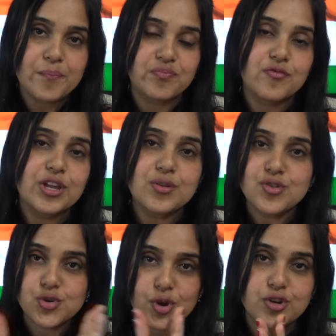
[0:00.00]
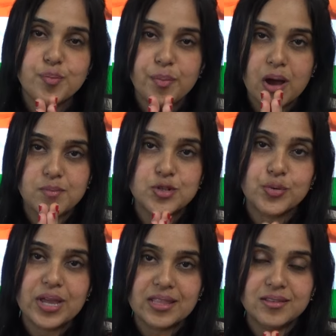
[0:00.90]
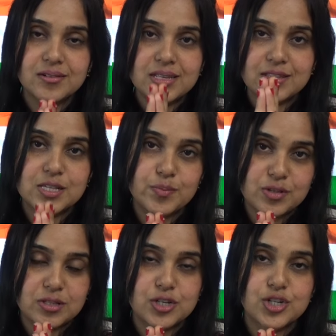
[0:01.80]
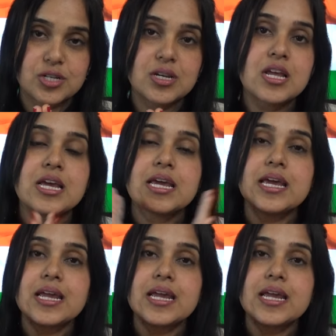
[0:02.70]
When you join your palms together in this position,